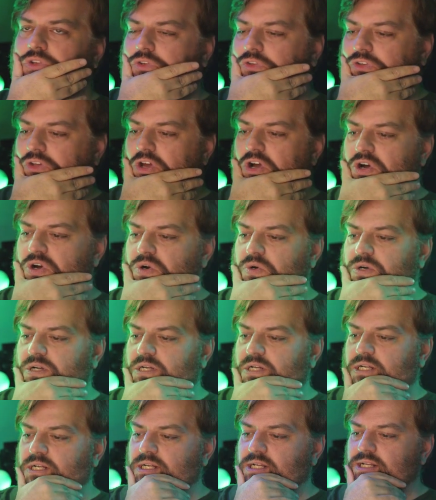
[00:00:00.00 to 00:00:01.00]
So,
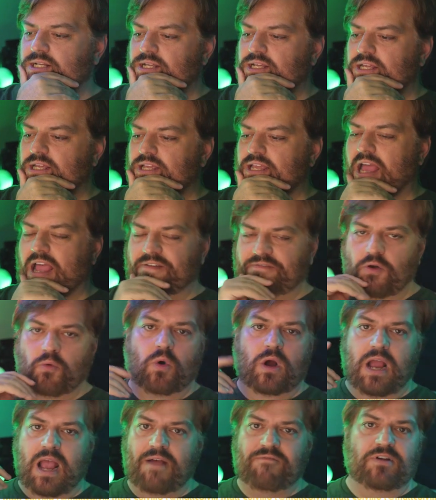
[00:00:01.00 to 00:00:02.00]
yeah, if it
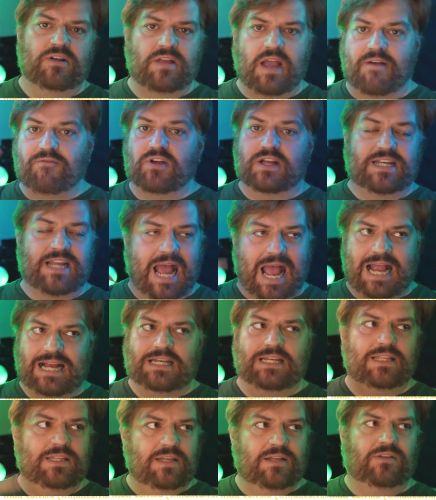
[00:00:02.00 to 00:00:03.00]
were every
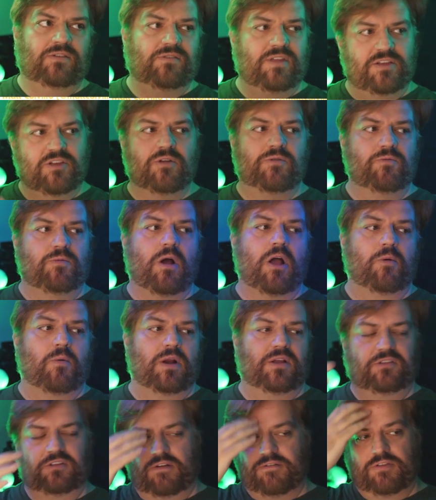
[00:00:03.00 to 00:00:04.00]
attack did this, then you'd probably
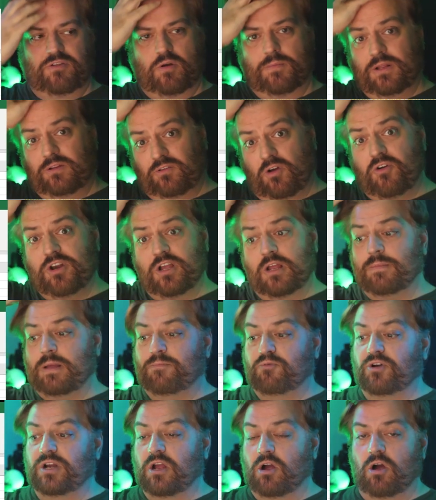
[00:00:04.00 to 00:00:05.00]
want a saving throw. But it's already going to be
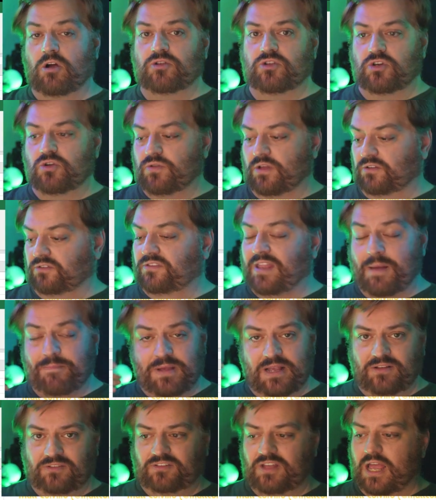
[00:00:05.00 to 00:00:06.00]
pretty hard to do this. That
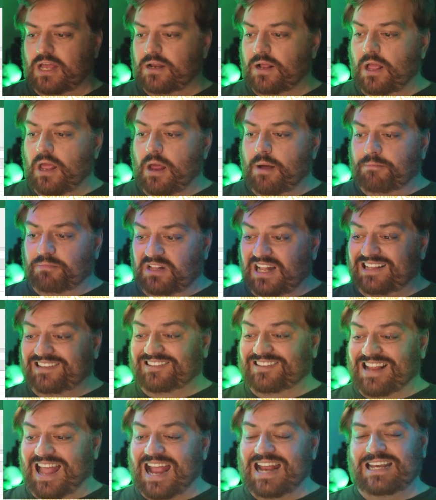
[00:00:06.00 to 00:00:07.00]
being said,
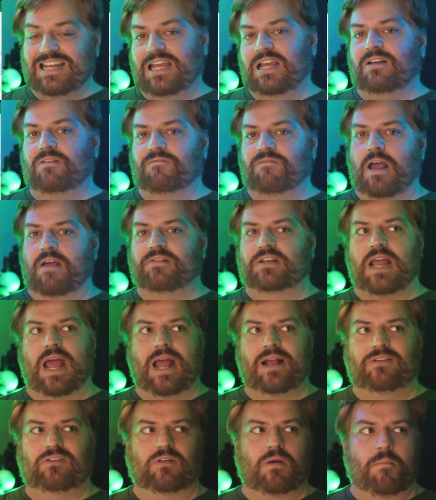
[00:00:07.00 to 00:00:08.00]
plus 9 to hit and 5
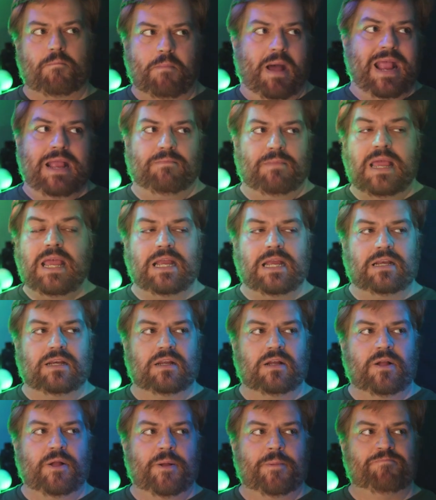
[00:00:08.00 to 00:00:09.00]
attacks might
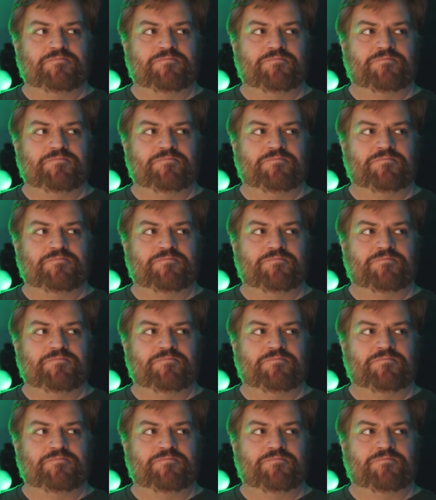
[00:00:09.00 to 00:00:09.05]
mean